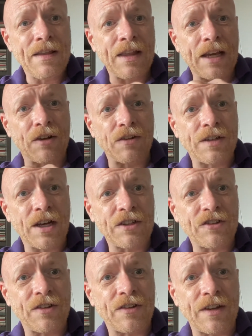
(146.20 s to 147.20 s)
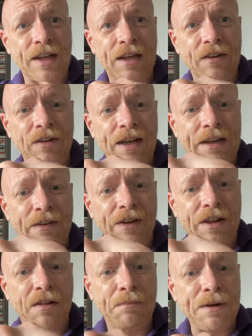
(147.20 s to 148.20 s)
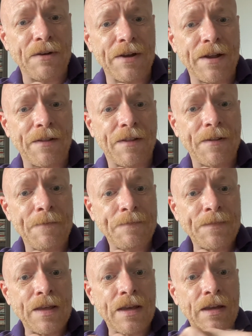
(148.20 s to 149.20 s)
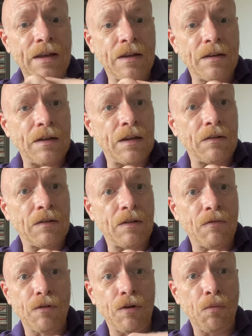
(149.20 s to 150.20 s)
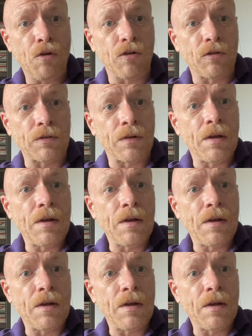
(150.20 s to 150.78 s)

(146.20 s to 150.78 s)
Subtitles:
I could touch, so that I could kind of experience in the real world.